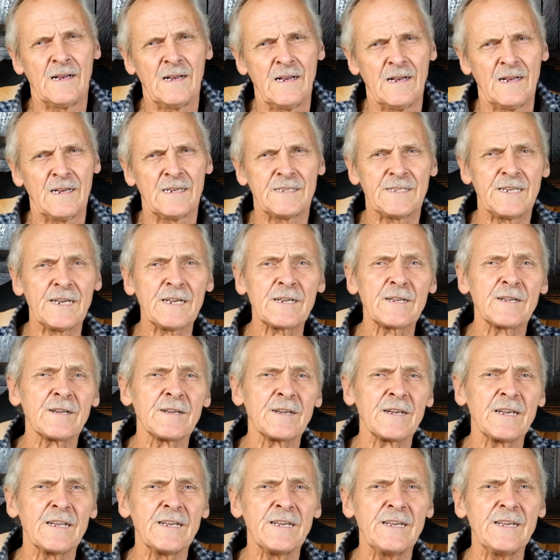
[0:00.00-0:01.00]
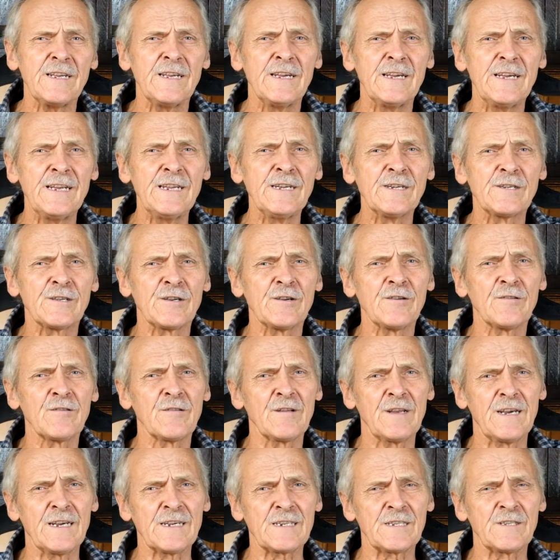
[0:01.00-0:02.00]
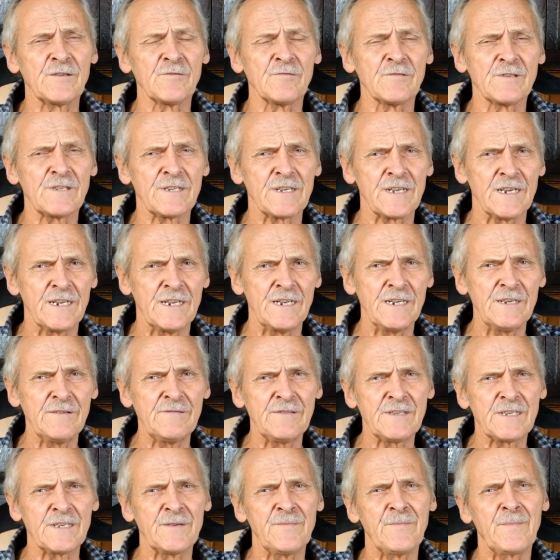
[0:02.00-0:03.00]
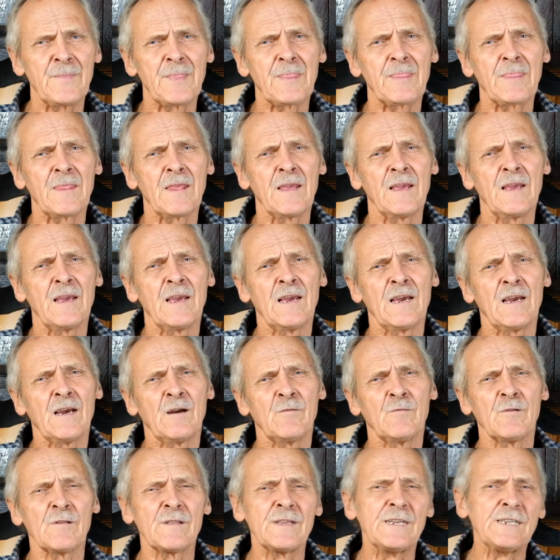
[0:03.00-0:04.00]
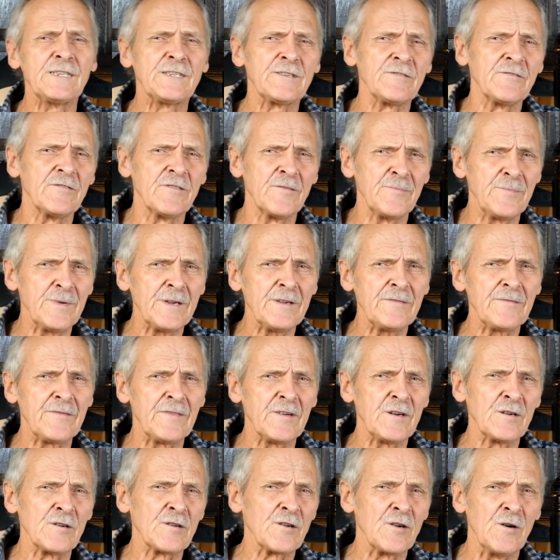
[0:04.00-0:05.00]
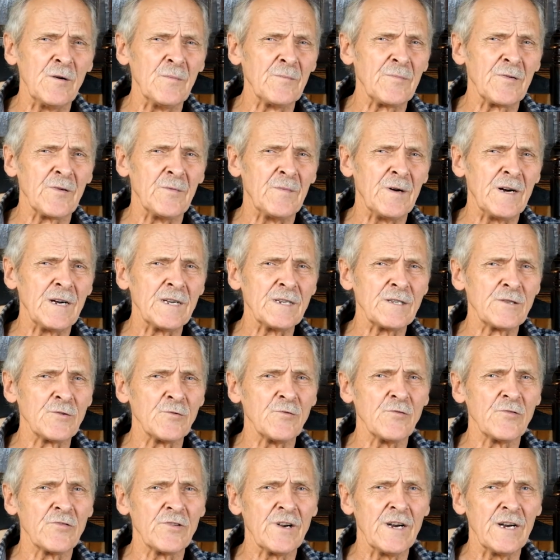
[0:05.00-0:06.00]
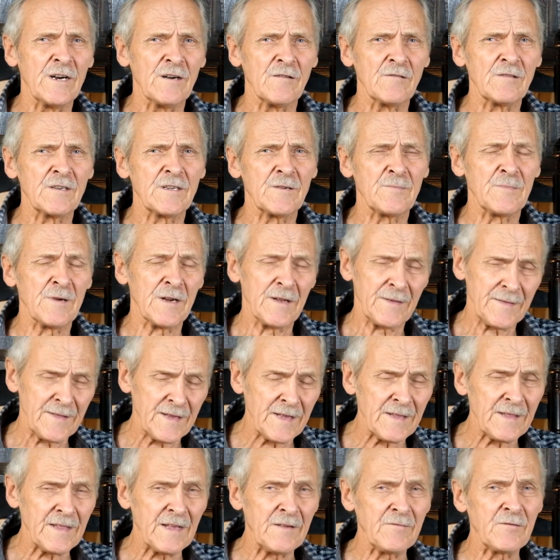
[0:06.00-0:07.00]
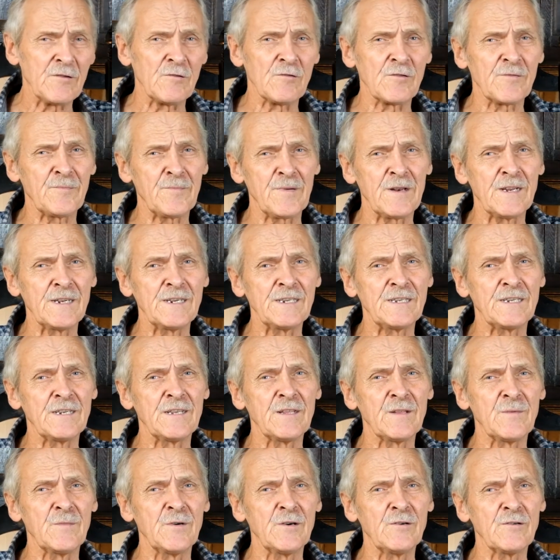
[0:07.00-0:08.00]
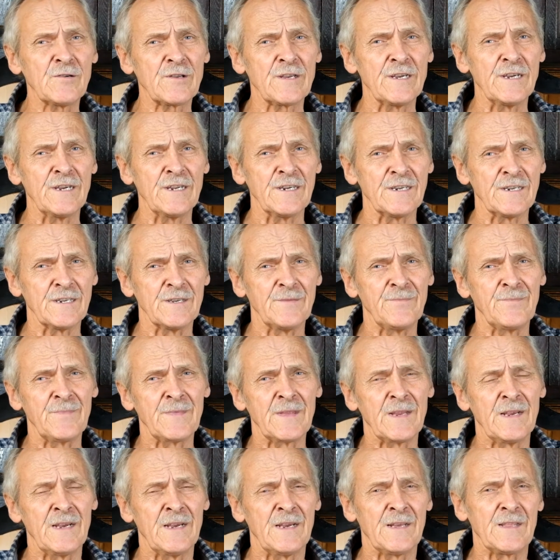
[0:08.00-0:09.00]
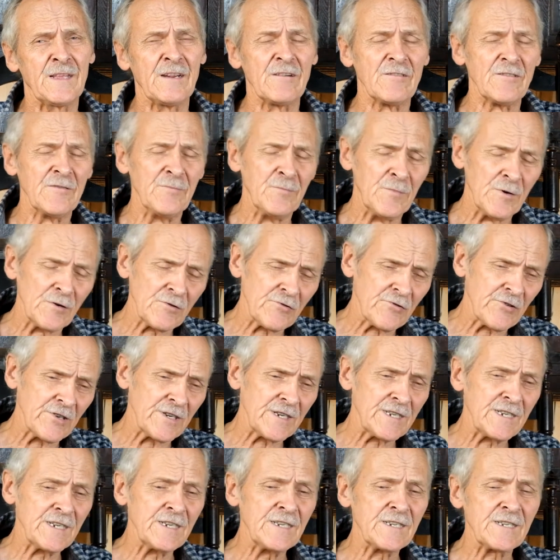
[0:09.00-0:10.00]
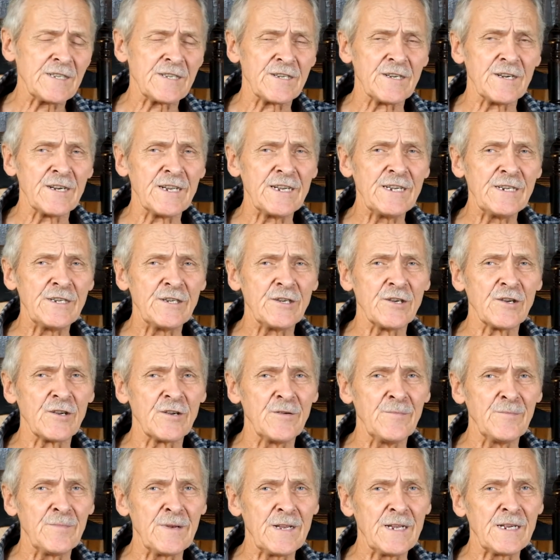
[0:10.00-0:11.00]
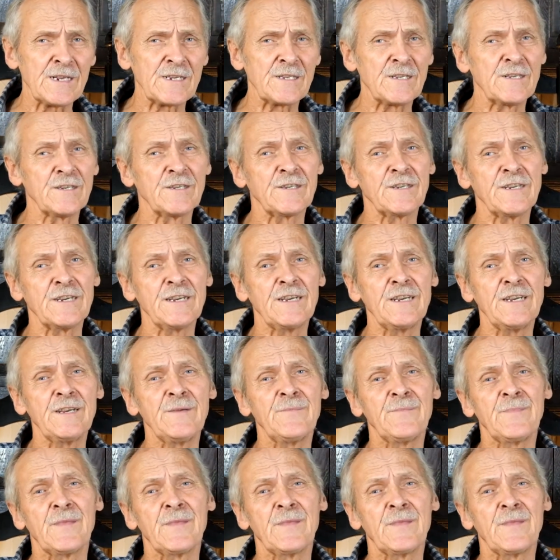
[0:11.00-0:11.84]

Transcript: Secondly, internal axle sleeves. Well, these are a bit of a compromise all round, but I think they've got a place in the market. They're of moderate installation complexity.